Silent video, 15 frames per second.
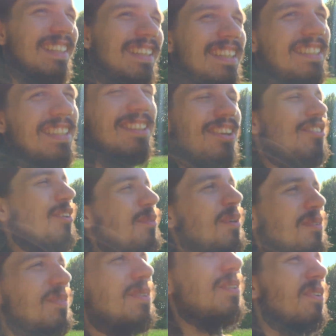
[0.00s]
I don't know
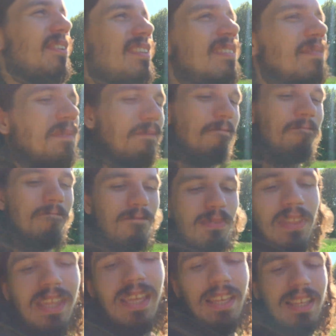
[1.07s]
what we call them.
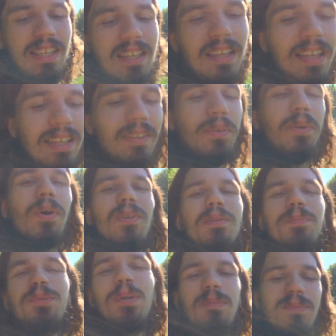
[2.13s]
We call
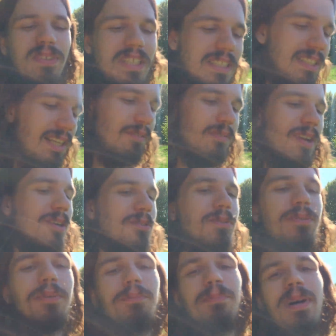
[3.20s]
them something. It's like flowers
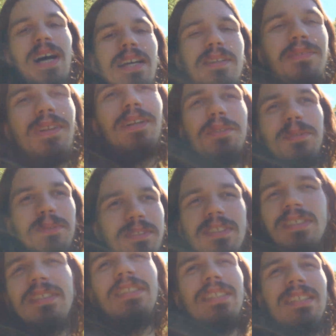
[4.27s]
we don't buy, flowers we
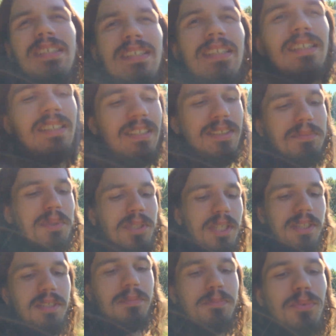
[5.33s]
just
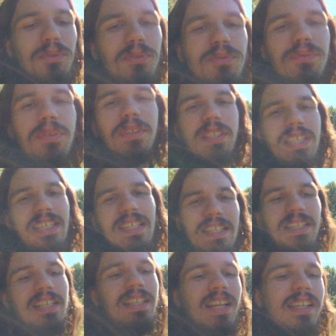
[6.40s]
wanna move.
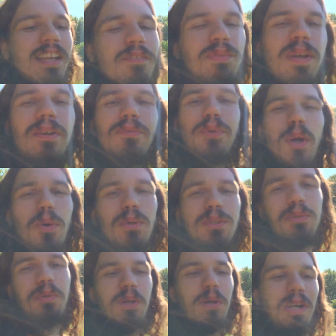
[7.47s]
Like if they grow
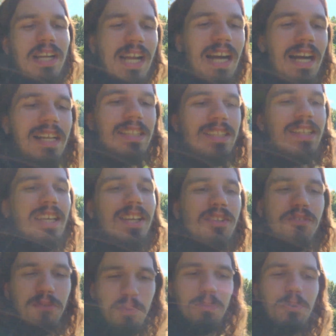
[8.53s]
in your garden,
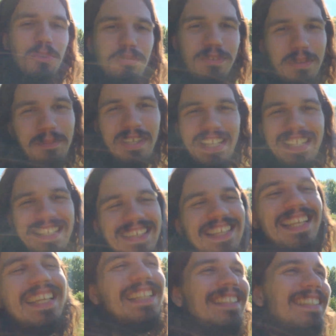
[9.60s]
you remove them.
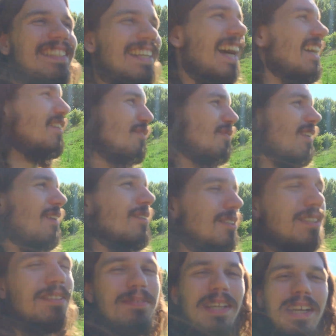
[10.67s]
These kind of
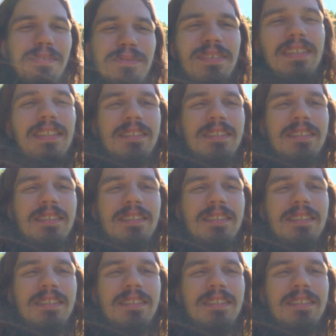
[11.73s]
flowers we have.